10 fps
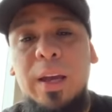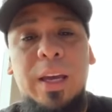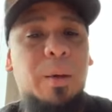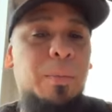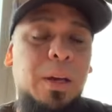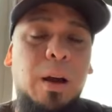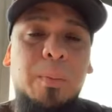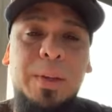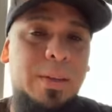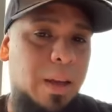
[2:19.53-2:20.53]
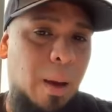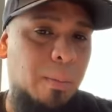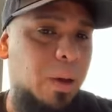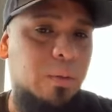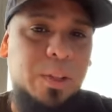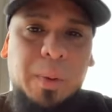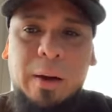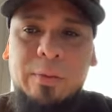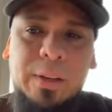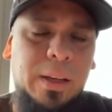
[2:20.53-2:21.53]
hit me up and DM me
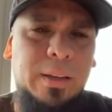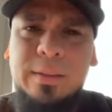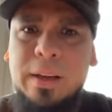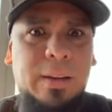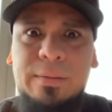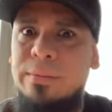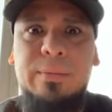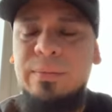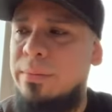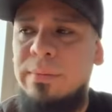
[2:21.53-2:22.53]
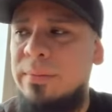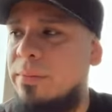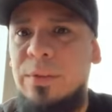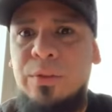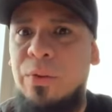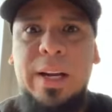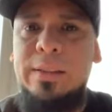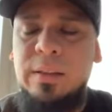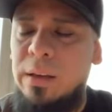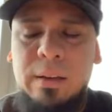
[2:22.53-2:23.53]
respectfully instead of
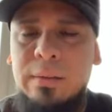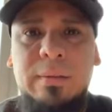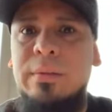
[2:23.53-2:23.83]
crazily.